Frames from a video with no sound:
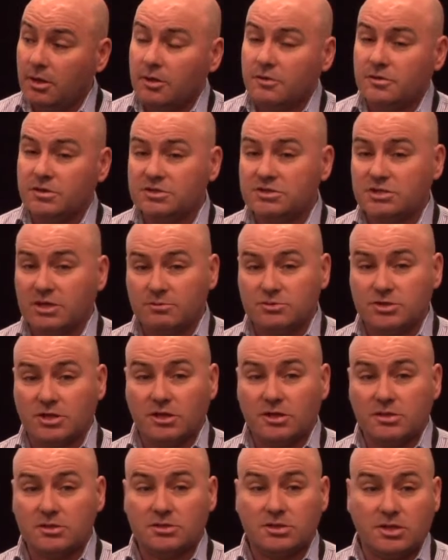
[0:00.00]
This
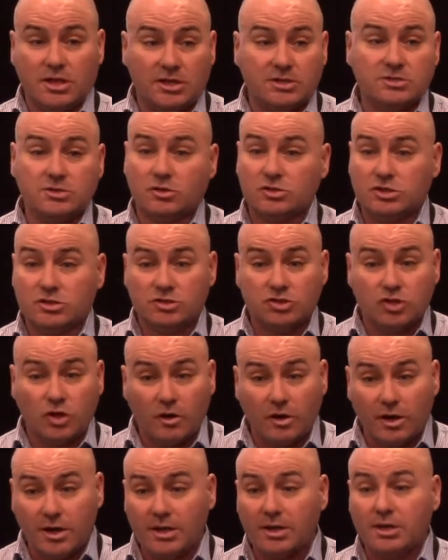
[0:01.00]
subject is
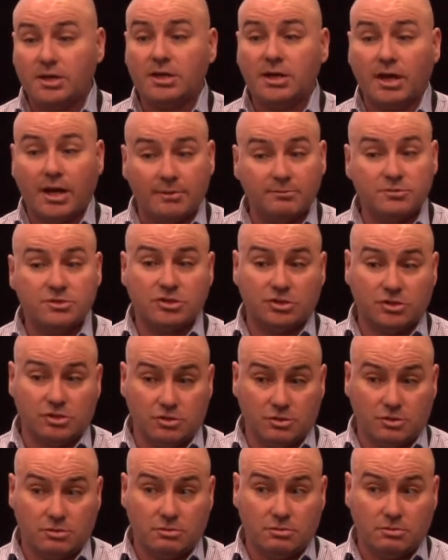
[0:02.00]
entirely up to
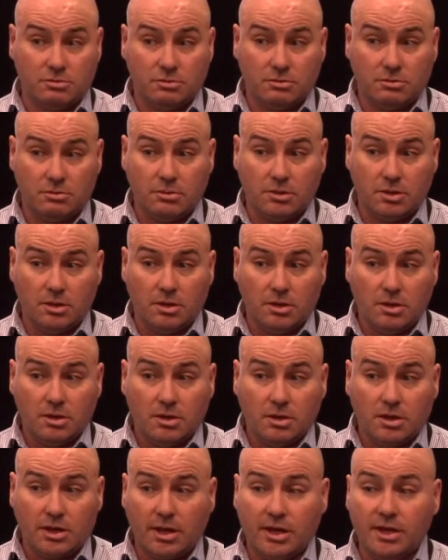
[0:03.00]
you.
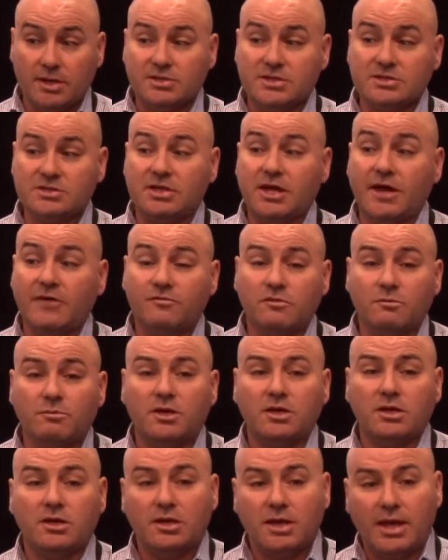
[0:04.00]
Okay, it doesn't have to
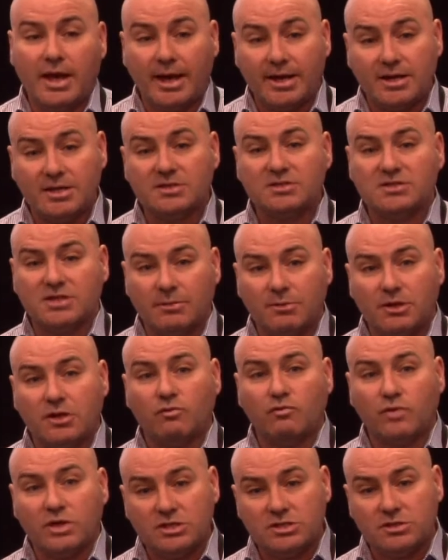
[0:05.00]
be academic
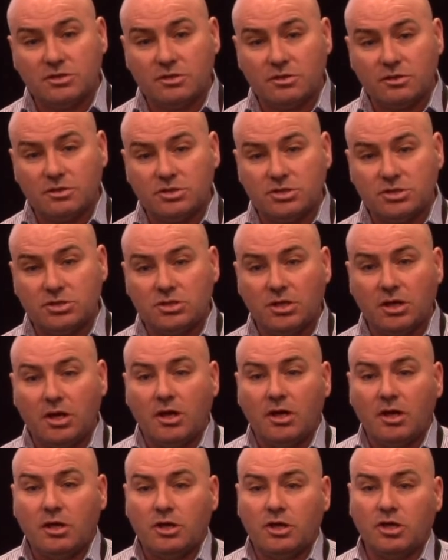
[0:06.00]
research.
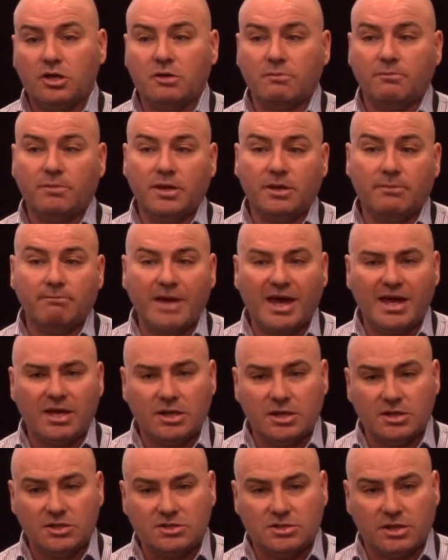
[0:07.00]
You can be
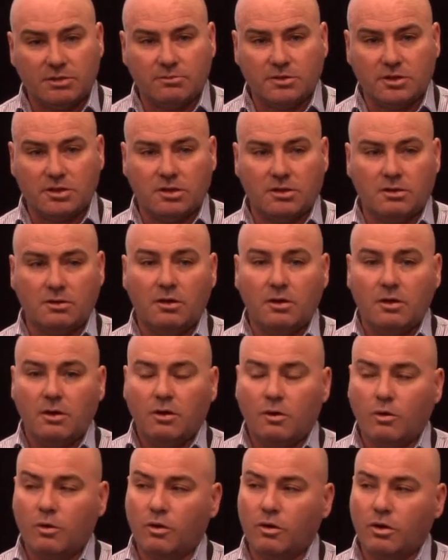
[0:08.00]
making something,
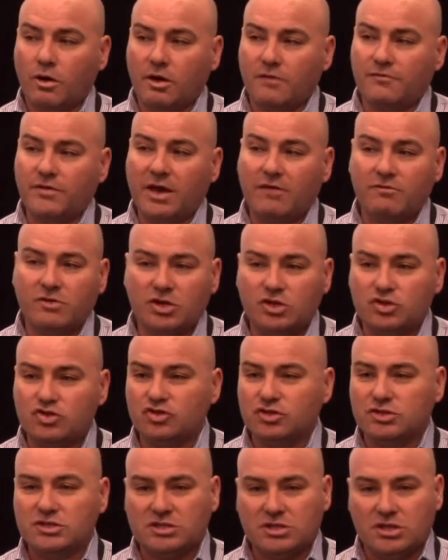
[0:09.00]
or if you have an
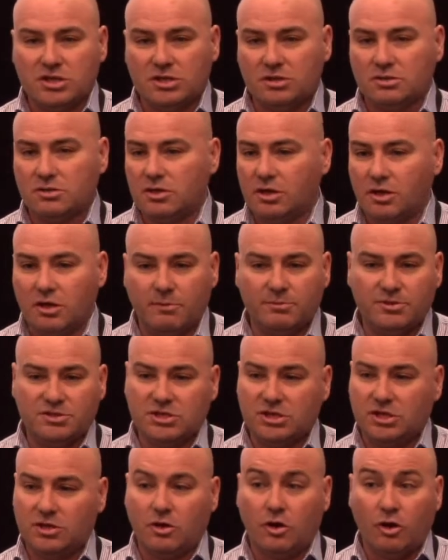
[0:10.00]
interest in a
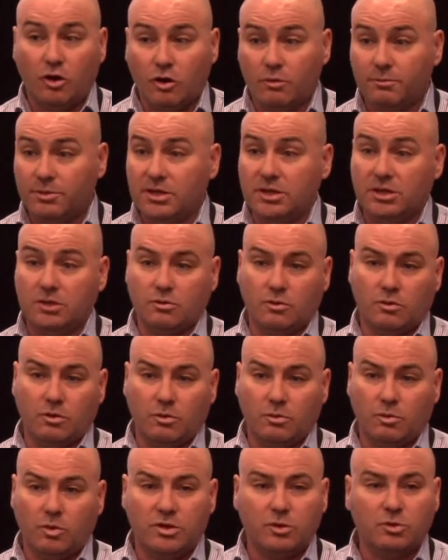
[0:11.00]
particular hobby
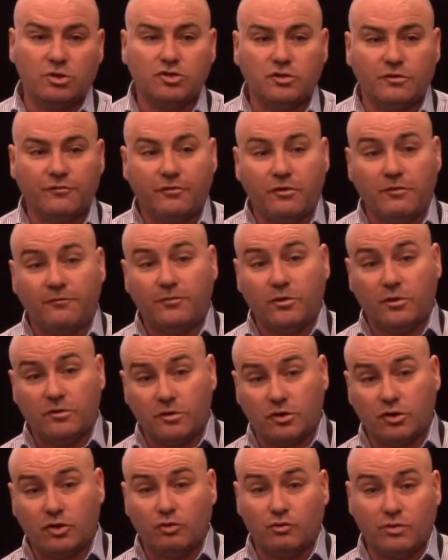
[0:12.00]
or what you want to do for a
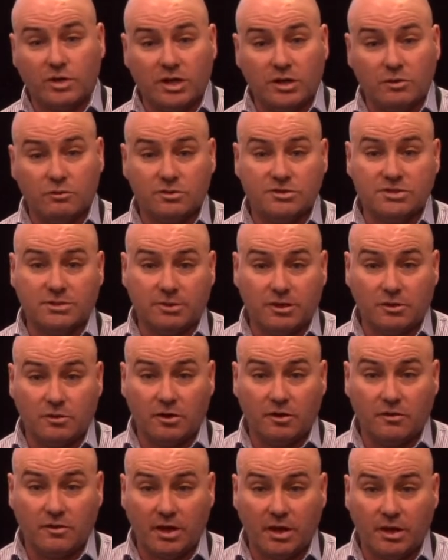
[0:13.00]
further career or something
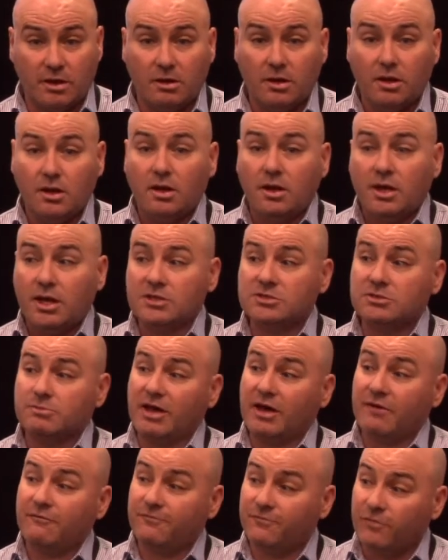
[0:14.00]
like that. It's
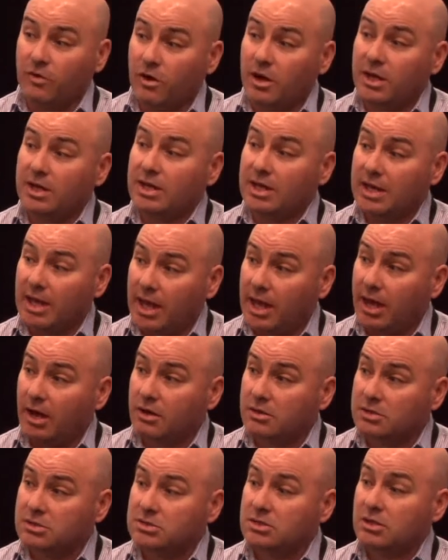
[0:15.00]
about finding
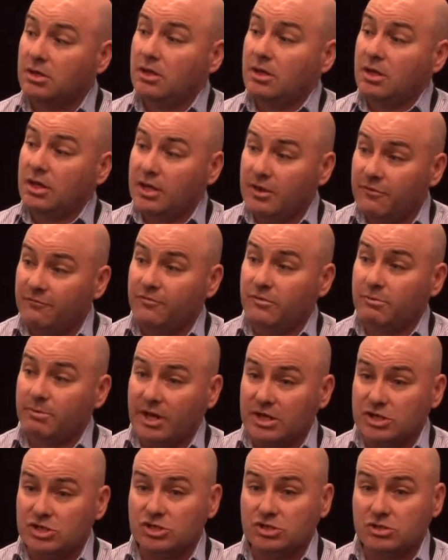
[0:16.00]
out
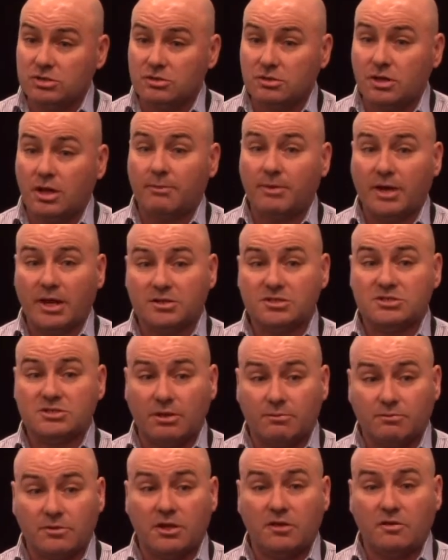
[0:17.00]
information about
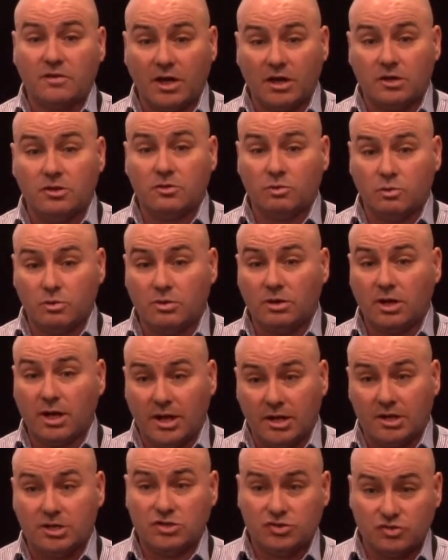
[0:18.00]
something that you
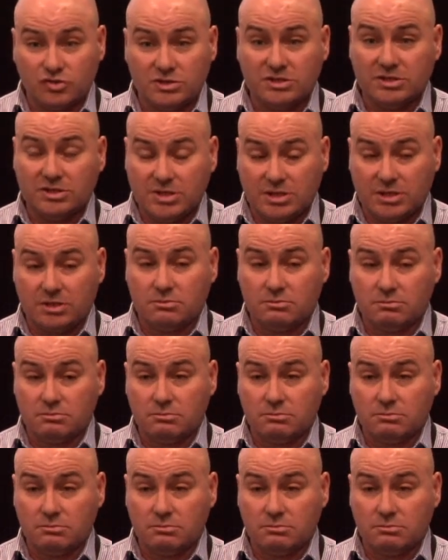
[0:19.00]
are interested in.